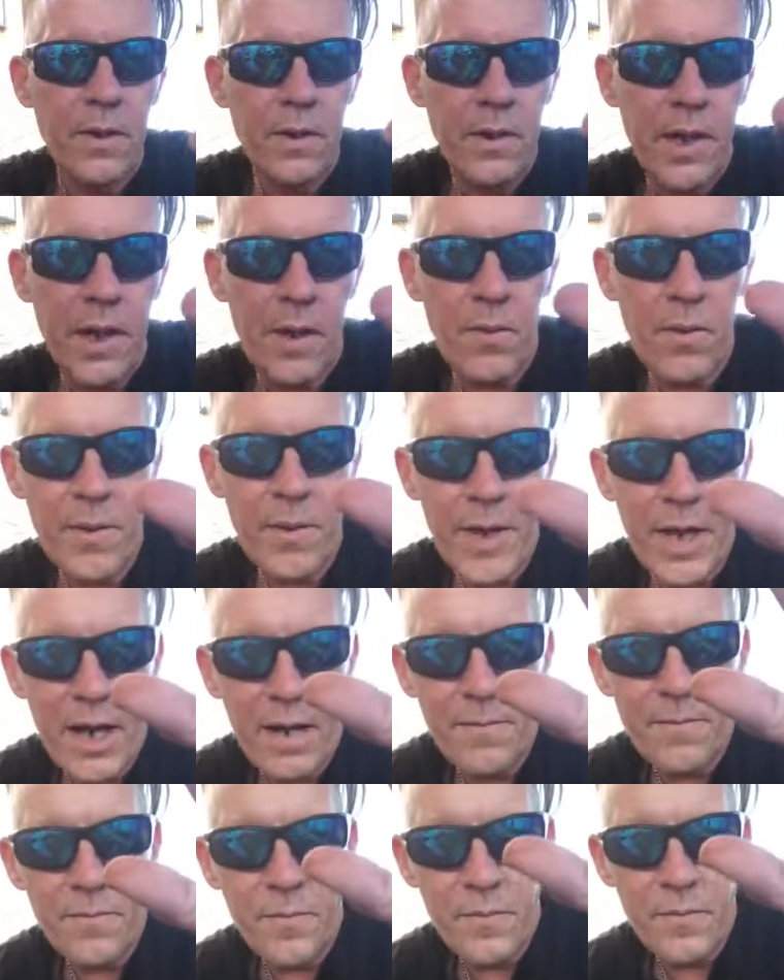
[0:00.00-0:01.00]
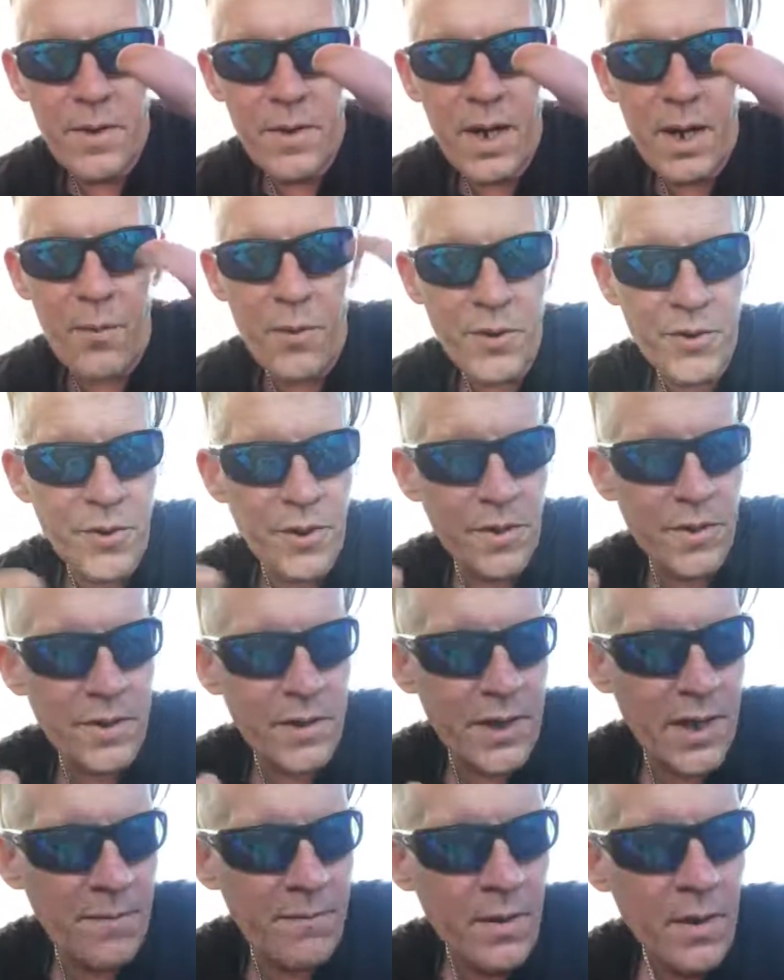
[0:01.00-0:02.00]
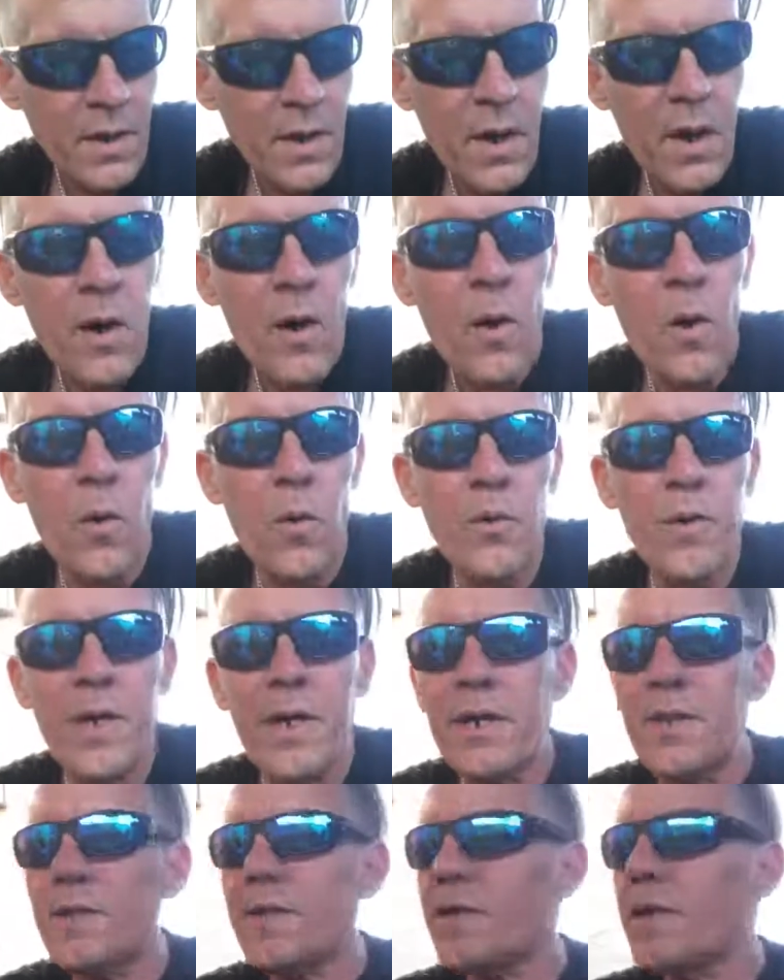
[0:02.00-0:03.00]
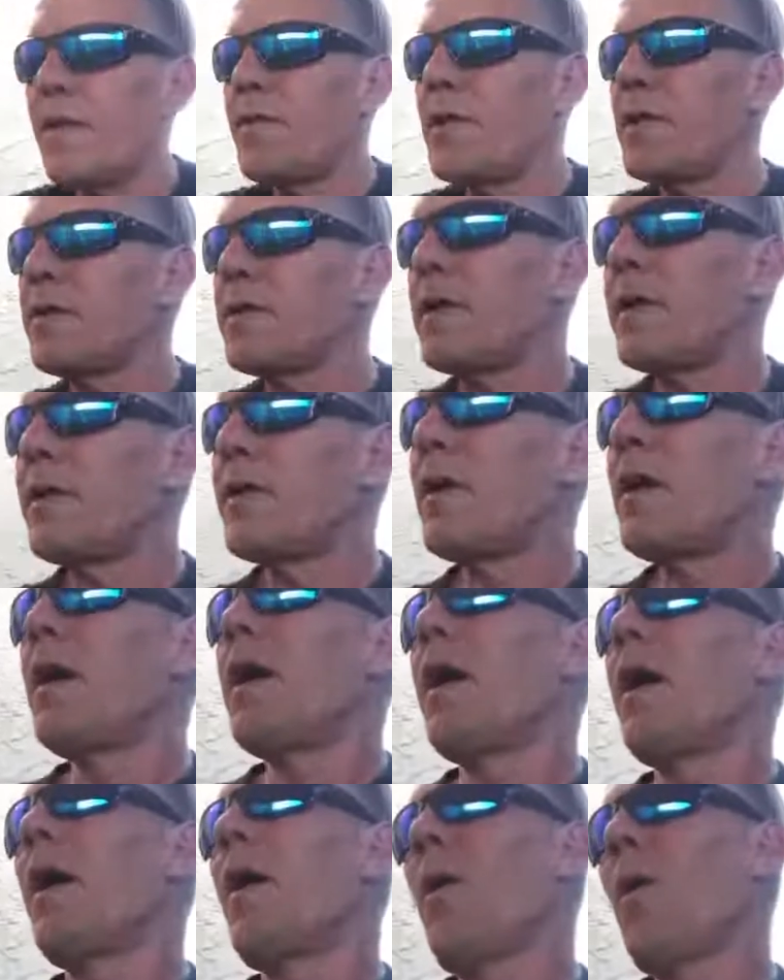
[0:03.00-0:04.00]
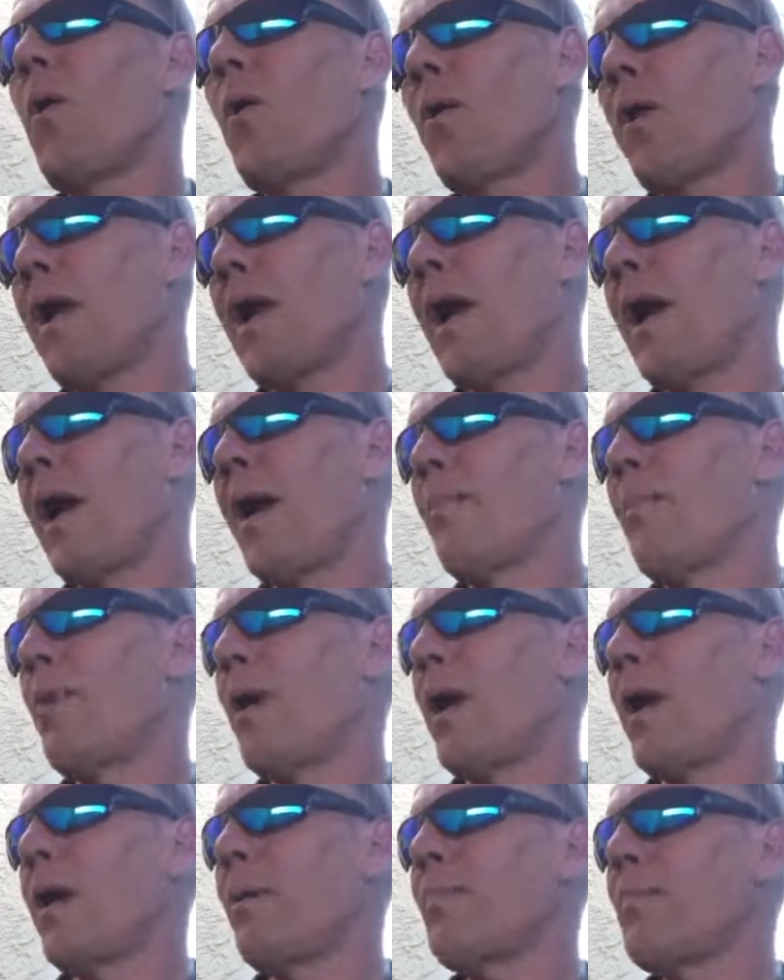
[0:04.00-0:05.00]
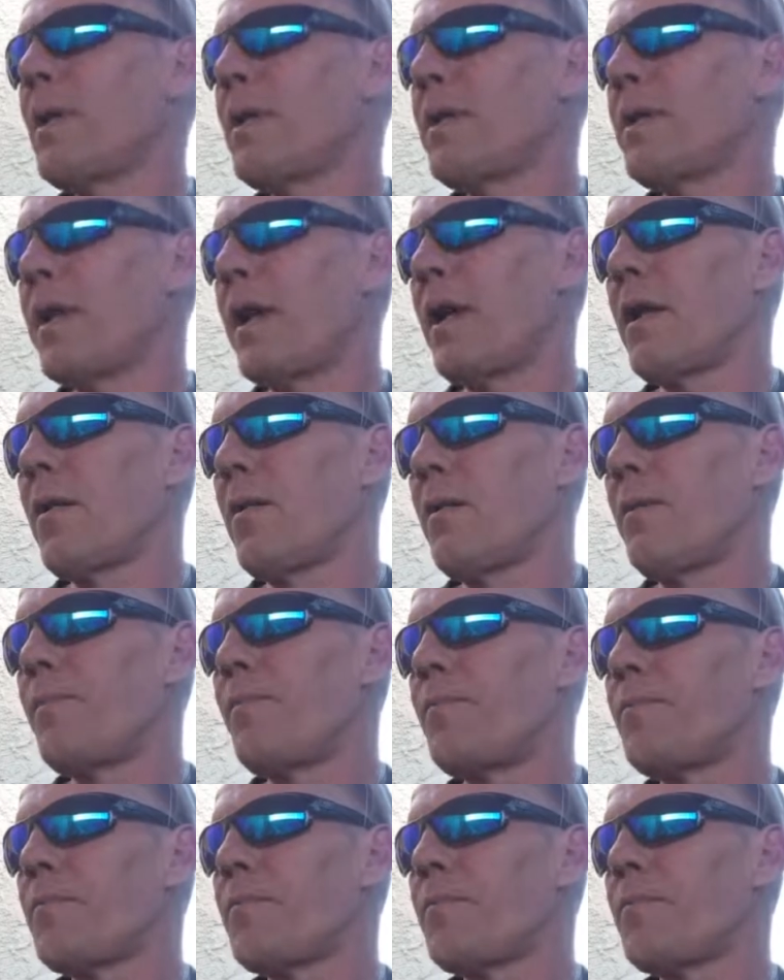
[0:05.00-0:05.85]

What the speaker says: Okay, what do we got? We're still at 7. Holding is 17. Oh yeah, pot, meat kettle.